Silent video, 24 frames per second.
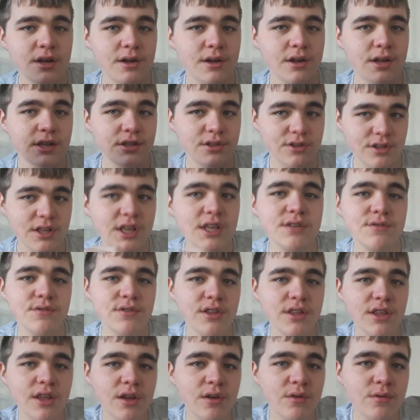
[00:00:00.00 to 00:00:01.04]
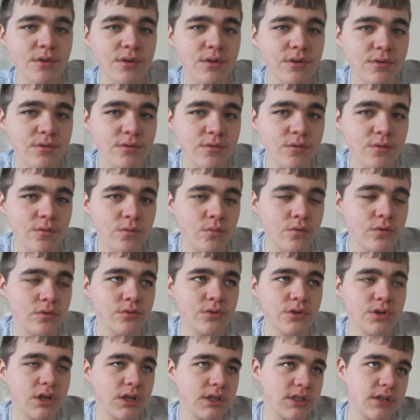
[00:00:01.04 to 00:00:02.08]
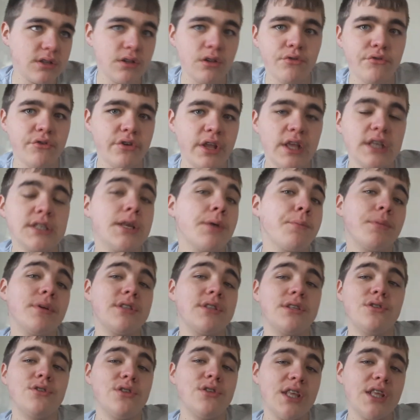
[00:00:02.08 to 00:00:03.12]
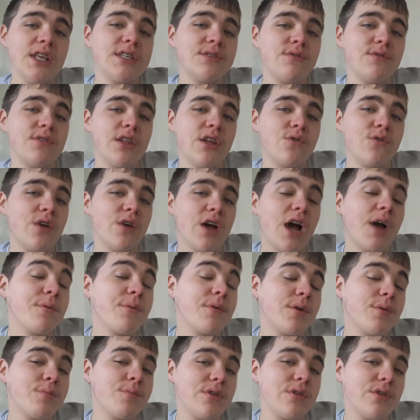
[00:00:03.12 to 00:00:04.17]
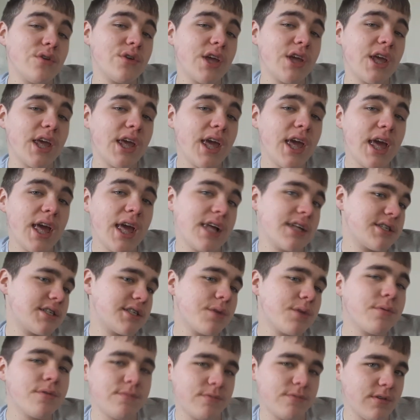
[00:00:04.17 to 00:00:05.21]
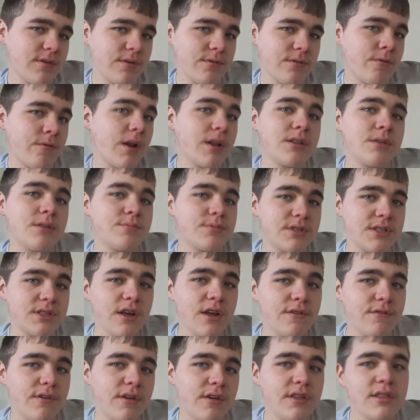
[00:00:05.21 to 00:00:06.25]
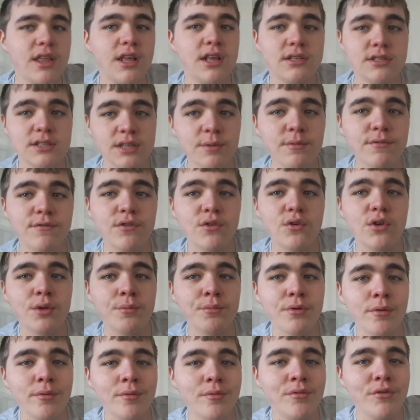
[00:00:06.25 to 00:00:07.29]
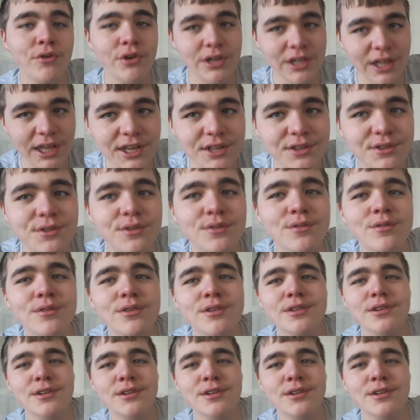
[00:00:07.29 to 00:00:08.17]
In today's video, well, you guys can already guess, but in today's video, I'm going to be looking at some of the random stuff that some of you can probably relate to.